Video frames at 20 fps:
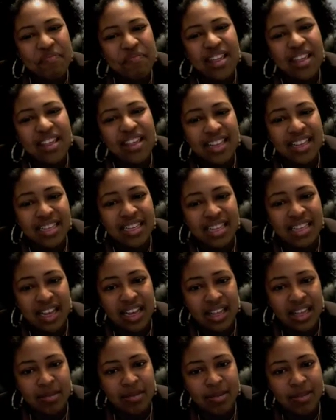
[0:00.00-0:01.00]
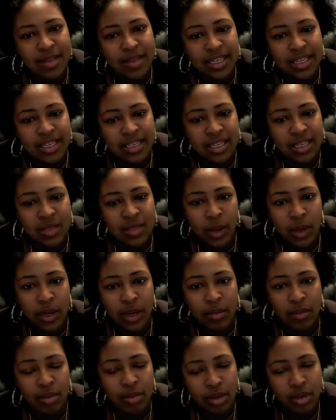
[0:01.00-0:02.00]
There's another place. There's one in
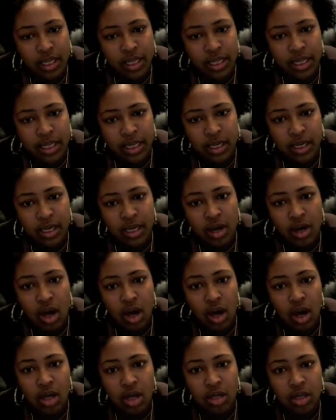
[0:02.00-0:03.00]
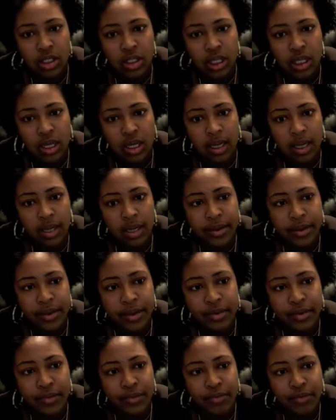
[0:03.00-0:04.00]
Brooklyn called
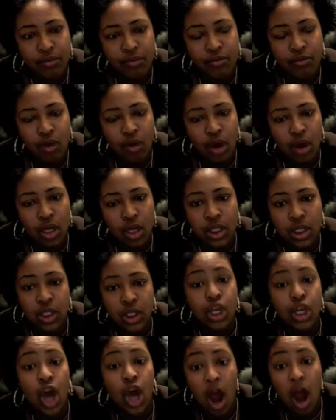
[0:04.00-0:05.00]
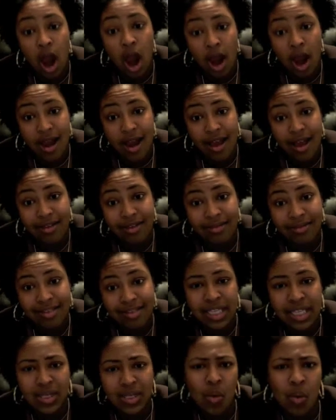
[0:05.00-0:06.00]
Raw Star.
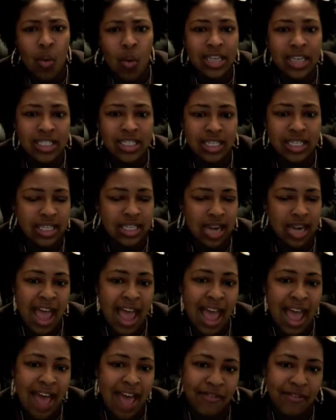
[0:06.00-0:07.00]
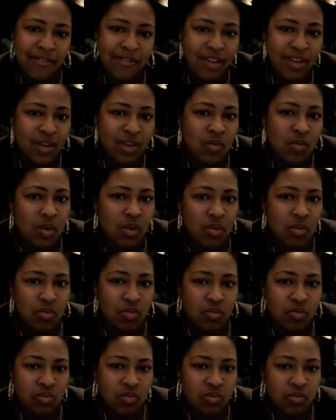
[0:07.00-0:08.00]
That's on Washington Ave. If anyone
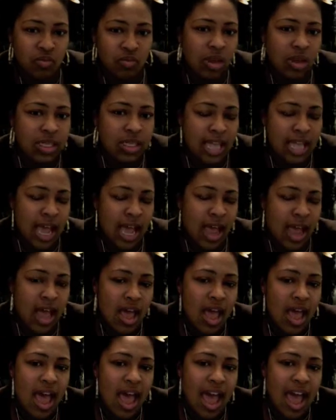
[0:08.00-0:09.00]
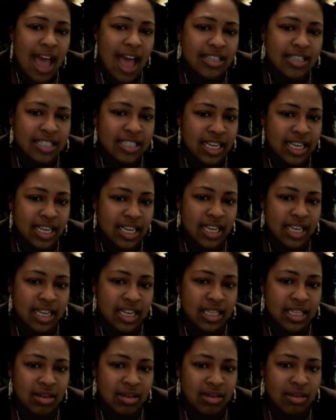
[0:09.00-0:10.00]
wants that address, I can get it
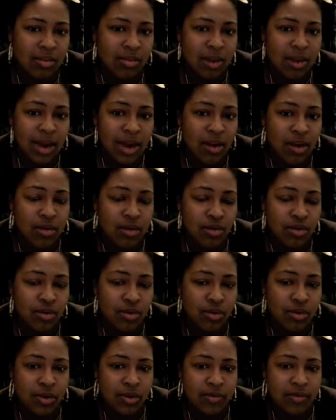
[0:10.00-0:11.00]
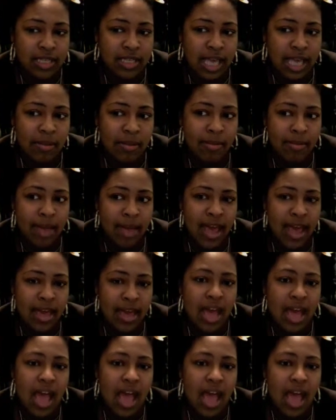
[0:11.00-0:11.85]
to them, but I don't know it off the top of my head.